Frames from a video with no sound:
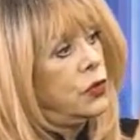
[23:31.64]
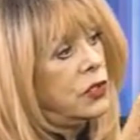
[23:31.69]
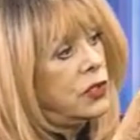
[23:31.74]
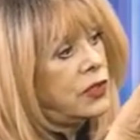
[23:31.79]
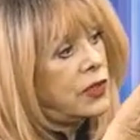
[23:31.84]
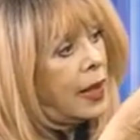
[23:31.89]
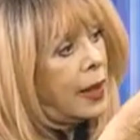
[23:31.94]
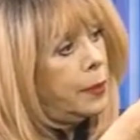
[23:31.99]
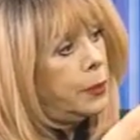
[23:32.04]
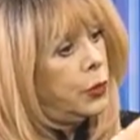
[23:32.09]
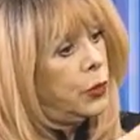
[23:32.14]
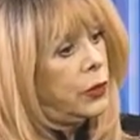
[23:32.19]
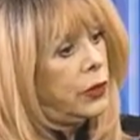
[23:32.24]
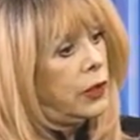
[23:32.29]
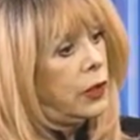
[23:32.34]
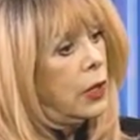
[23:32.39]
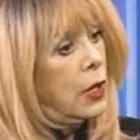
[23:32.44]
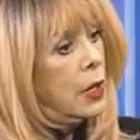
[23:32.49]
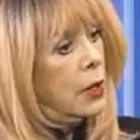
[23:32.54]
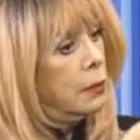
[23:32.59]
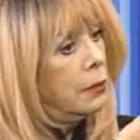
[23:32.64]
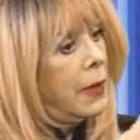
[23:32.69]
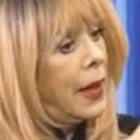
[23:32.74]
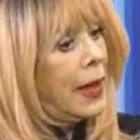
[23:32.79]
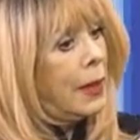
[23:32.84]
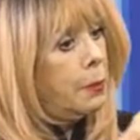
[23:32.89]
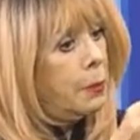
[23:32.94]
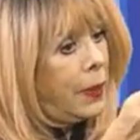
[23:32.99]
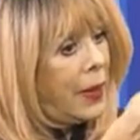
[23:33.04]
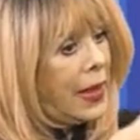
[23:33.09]
as soon as I put
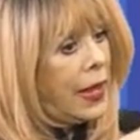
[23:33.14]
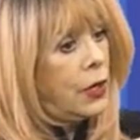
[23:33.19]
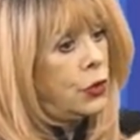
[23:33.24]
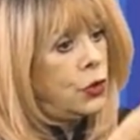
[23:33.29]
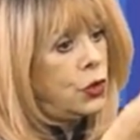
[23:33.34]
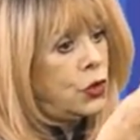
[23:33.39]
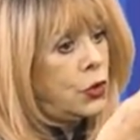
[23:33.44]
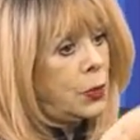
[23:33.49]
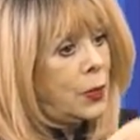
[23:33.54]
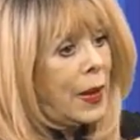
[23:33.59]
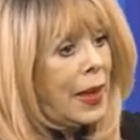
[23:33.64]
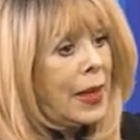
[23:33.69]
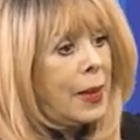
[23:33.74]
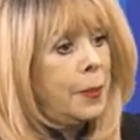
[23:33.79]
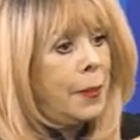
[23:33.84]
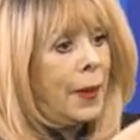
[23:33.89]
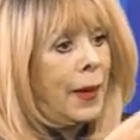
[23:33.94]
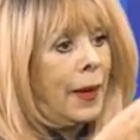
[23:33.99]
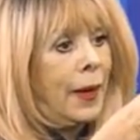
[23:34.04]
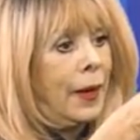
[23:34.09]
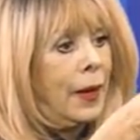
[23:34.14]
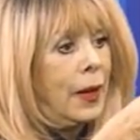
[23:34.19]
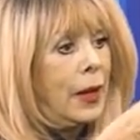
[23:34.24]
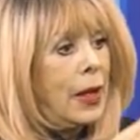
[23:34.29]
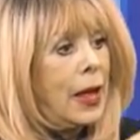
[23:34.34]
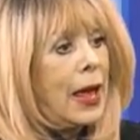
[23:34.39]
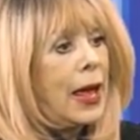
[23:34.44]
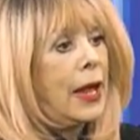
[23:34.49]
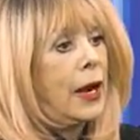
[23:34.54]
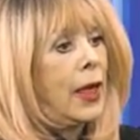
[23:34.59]
my pen to paper
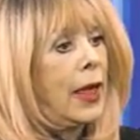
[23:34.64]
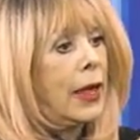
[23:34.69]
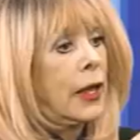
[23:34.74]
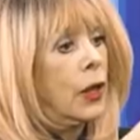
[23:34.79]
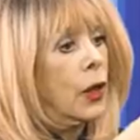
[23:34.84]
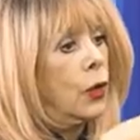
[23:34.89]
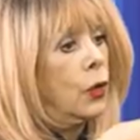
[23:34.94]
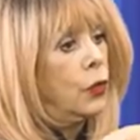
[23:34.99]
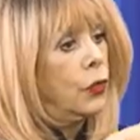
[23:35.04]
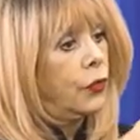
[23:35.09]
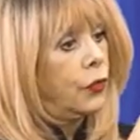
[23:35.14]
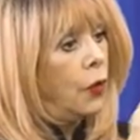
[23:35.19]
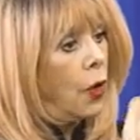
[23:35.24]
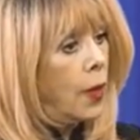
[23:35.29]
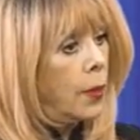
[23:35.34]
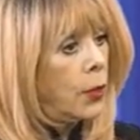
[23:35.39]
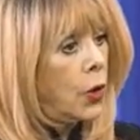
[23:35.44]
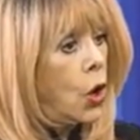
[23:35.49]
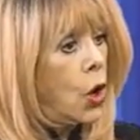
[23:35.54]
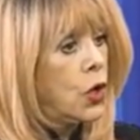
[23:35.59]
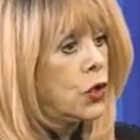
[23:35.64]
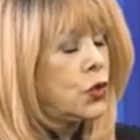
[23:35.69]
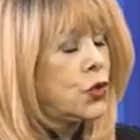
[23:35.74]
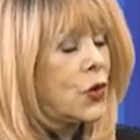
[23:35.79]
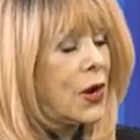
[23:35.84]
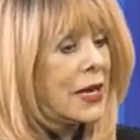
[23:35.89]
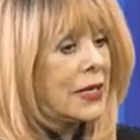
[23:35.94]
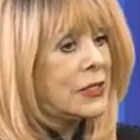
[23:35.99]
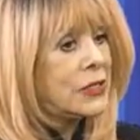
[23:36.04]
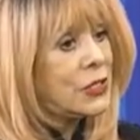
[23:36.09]
and I go from
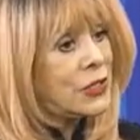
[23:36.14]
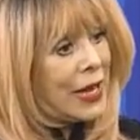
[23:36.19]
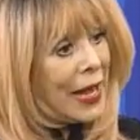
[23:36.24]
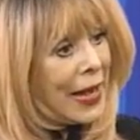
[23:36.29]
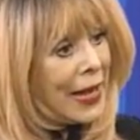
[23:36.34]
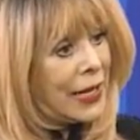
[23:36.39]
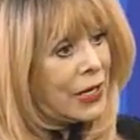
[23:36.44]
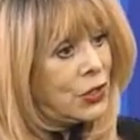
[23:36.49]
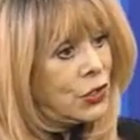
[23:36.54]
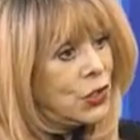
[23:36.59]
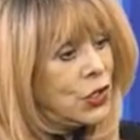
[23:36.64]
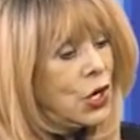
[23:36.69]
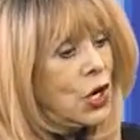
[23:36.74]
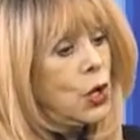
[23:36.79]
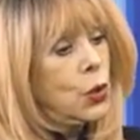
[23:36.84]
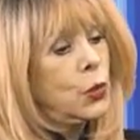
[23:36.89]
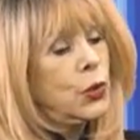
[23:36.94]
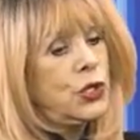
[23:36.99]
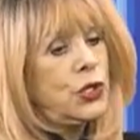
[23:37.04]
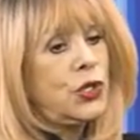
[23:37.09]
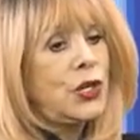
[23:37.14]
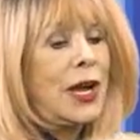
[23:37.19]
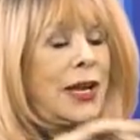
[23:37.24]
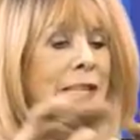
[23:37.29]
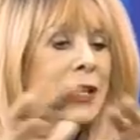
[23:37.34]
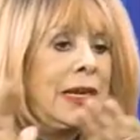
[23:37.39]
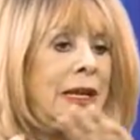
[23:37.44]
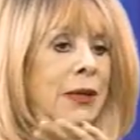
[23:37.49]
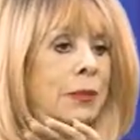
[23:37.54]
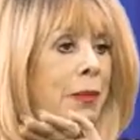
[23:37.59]
contract stage, which
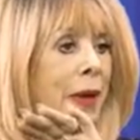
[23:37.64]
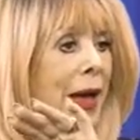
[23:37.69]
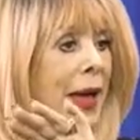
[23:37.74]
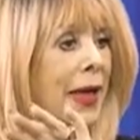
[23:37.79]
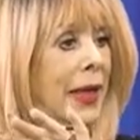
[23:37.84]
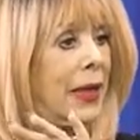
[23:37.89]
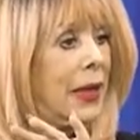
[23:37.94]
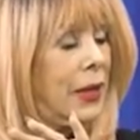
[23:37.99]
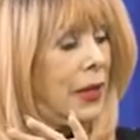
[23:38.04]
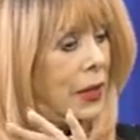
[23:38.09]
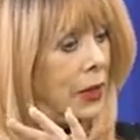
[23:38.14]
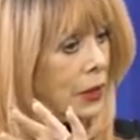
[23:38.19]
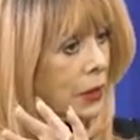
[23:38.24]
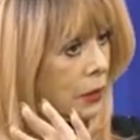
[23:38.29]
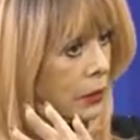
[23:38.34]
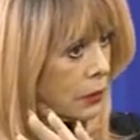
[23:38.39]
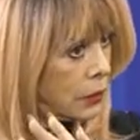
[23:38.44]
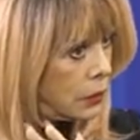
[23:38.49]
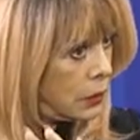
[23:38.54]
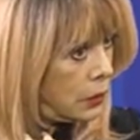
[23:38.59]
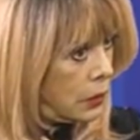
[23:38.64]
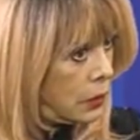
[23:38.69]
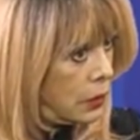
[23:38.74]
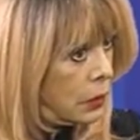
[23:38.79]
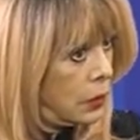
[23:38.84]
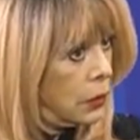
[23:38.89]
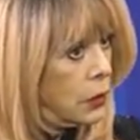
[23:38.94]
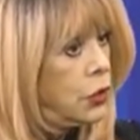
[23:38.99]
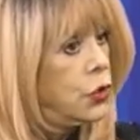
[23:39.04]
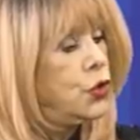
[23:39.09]
I need my
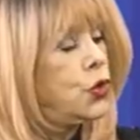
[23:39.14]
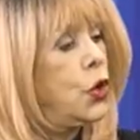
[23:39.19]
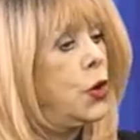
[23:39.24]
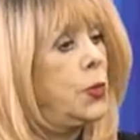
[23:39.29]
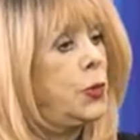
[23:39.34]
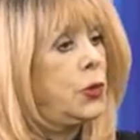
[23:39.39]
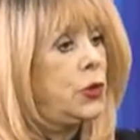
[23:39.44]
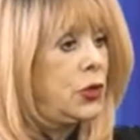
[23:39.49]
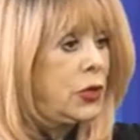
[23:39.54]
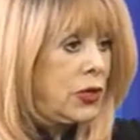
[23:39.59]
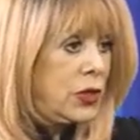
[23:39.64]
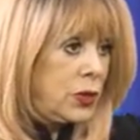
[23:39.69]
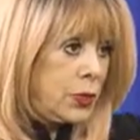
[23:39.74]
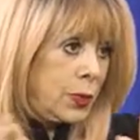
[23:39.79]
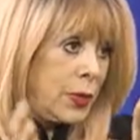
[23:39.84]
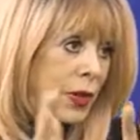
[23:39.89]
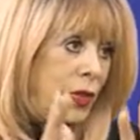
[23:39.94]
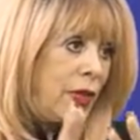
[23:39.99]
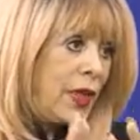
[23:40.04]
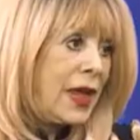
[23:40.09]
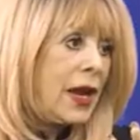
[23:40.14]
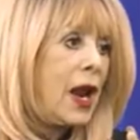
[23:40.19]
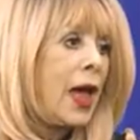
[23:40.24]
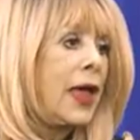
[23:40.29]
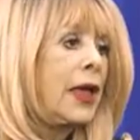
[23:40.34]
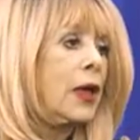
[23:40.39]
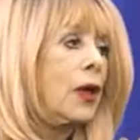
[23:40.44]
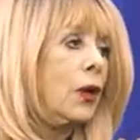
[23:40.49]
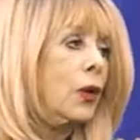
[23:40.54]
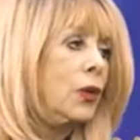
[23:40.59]
interpreters, but then
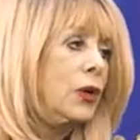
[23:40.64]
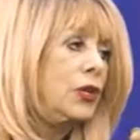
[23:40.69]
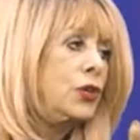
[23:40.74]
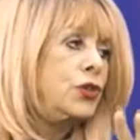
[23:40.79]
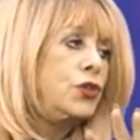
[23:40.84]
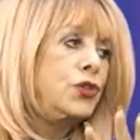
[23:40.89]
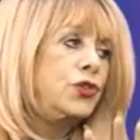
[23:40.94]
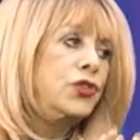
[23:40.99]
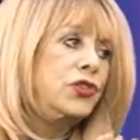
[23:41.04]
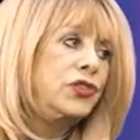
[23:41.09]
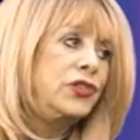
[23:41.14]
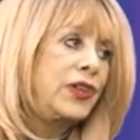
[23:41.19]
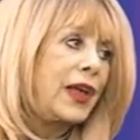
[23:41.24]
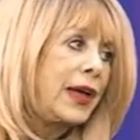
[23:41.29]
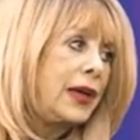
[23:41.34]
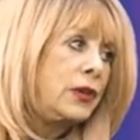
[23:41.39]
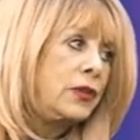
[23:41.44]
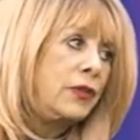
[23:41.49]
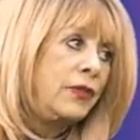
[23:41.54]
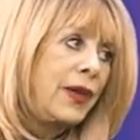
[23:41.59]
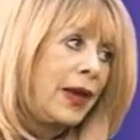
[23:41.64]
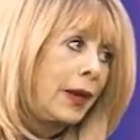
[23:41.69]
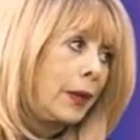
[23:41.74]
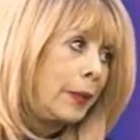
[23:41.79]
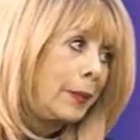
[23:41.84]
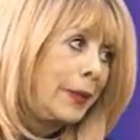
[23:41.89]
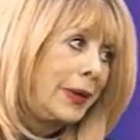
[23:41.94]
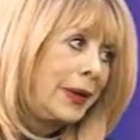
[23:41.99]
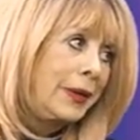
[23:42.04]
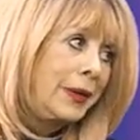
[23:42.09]
I go into design
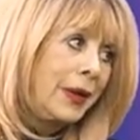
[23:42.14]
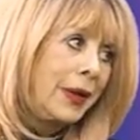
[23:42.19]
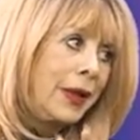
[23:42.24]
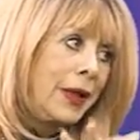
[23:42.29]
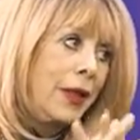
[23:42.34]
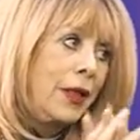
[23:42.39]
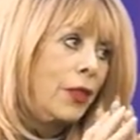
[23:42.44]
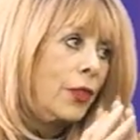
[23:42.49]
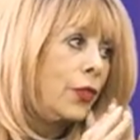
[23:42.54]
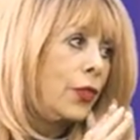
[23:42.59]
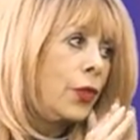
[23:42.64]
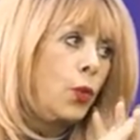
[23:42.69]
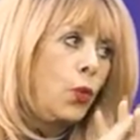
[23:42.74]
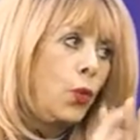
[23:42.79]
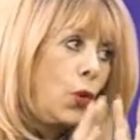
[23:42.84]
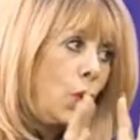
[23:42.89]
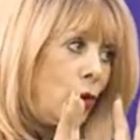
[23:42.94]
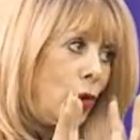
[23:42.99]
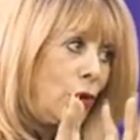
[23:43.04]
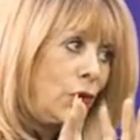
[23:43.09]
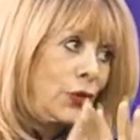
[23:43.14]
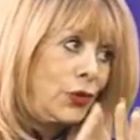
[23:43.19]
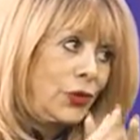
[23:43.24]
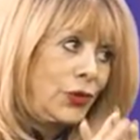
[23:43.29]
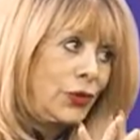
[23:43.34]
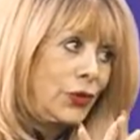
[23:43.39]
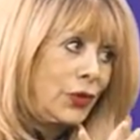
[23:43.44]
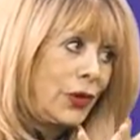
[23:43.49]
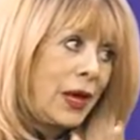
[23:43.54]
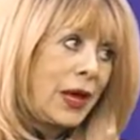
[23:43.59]
development. The
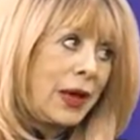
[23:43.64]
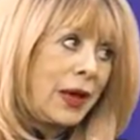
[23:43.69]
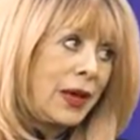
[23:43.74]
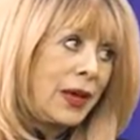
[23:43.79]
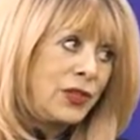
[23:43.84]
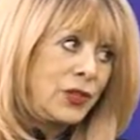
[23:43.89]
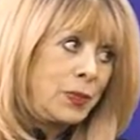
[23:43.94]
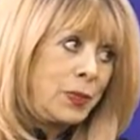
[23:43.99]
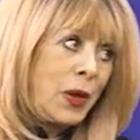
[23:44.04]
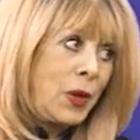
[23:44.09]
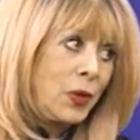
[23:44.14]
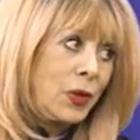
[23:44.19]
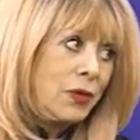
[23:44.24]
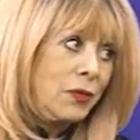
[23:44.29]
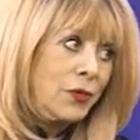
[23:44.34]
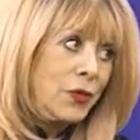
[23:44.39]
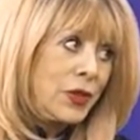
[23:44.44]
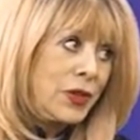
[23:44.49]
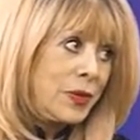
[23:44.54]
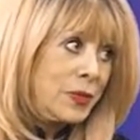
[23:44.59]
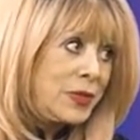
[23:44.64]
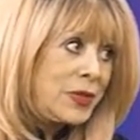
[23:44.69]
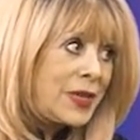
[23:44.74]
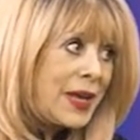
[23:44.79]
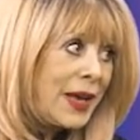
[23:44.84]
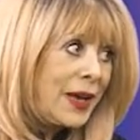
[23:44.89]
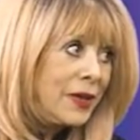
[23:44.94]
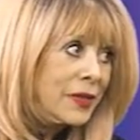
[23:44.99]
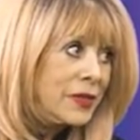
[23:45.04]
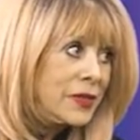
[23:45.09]
words are spoken for
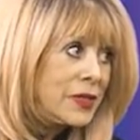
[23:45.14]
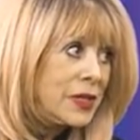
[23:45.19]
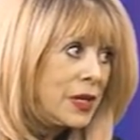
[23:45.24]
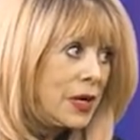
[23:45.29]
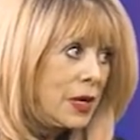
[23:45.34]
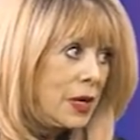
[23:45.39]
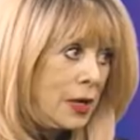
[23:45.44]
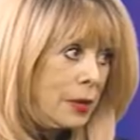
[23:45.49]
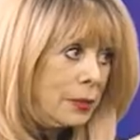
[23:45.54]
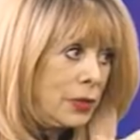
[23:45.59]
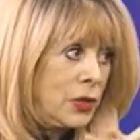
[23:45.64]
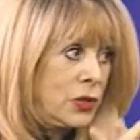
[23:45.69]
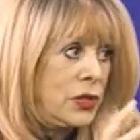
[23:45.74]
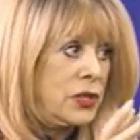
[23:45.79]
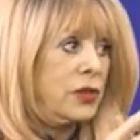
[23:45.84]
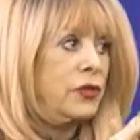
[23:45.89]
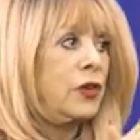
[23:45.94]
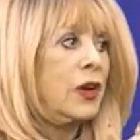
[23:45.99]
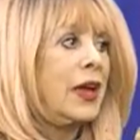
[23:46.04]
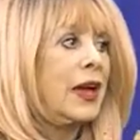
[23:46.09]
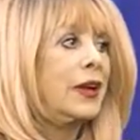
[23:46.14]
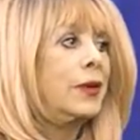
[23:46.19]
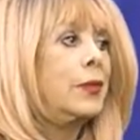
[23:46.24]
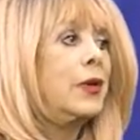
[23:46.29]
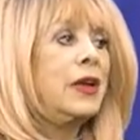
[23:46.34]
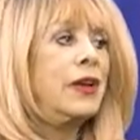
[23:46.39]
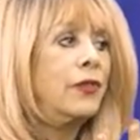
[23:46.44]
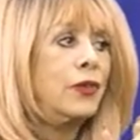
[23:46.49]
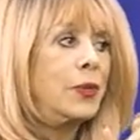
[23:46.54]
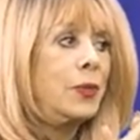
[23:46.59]
themselves because
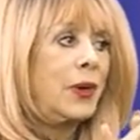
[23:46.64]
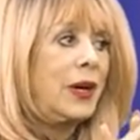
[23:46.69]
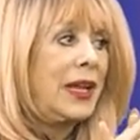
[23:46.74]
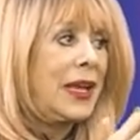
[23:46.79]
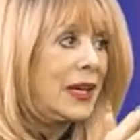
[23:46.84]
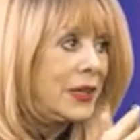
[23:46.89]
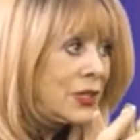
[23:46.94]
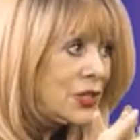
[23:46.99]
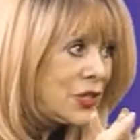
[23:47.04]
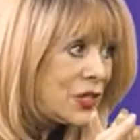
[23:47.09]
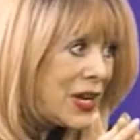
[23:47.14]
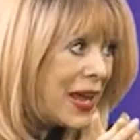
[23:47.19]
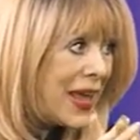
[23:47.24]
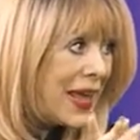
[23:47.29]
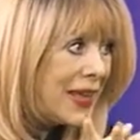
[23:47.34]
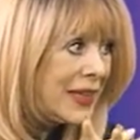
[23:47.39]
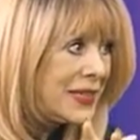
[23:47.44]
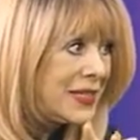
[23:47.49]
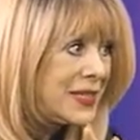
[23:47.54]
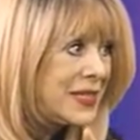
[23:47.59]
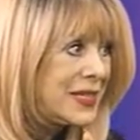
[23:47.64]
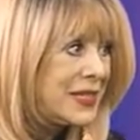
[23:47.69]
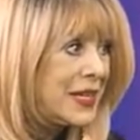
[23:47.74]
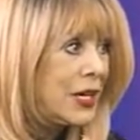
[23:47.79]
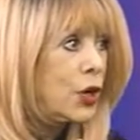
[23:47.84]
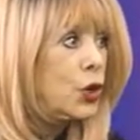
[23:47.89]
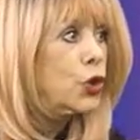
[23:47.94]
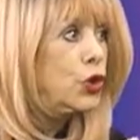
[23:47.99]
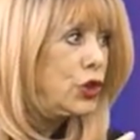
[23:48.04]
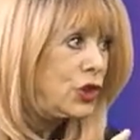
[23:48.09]
everybody understands.